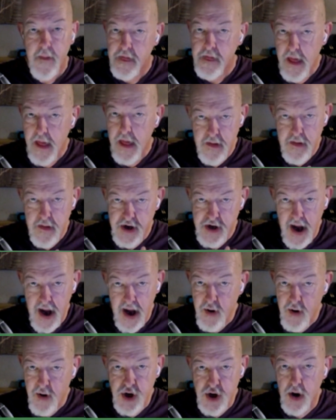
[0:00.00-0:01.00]
Cyber
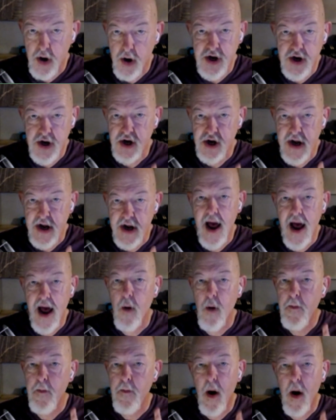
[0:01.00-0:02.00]
insurance is now
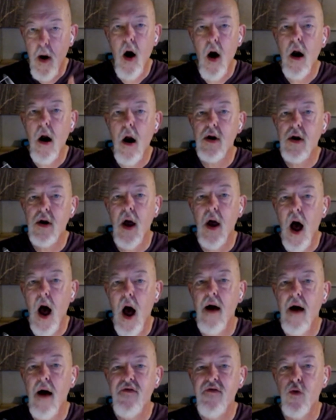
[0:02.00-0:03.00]
part of
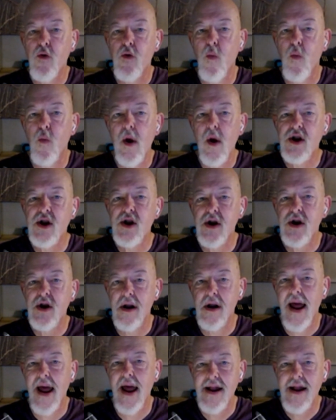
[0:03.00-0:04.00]
the risk
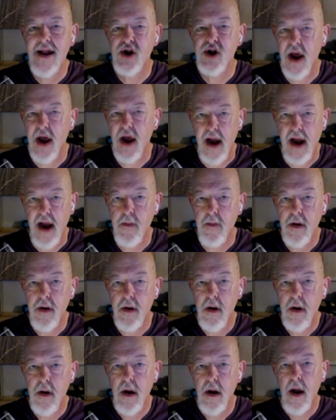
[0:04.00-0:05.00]
landscape
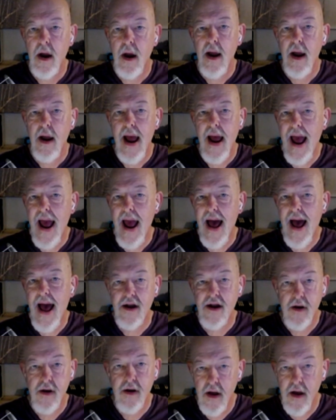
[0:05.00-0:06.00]
at
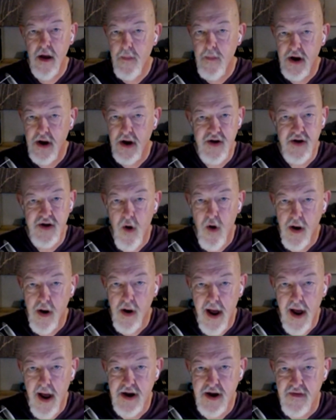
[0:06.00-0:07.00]
companies of all
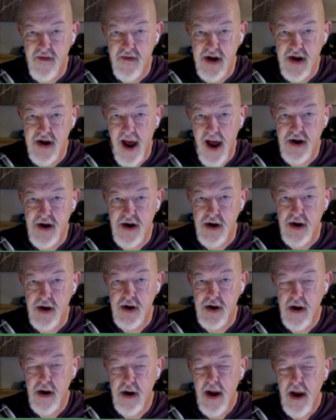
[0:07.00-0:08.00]
kinds of sizes.
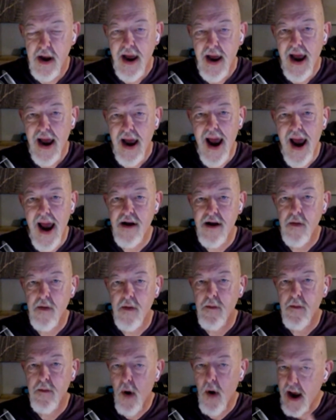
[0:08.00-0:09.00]
And
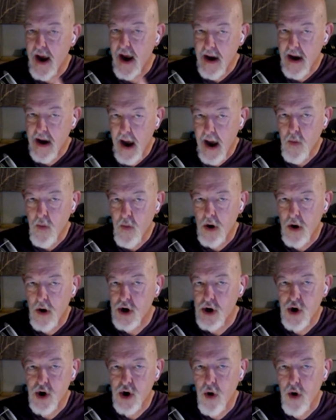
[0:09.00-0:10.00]
Brian, I, I want to
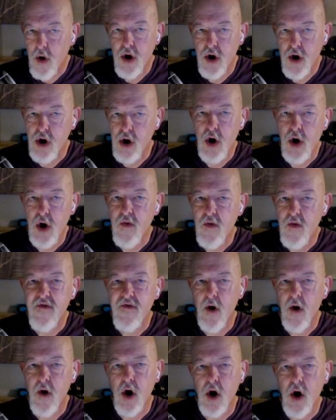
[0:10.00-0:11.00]
turn to you
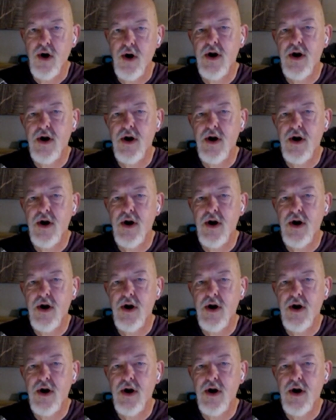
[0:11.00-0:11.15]
first.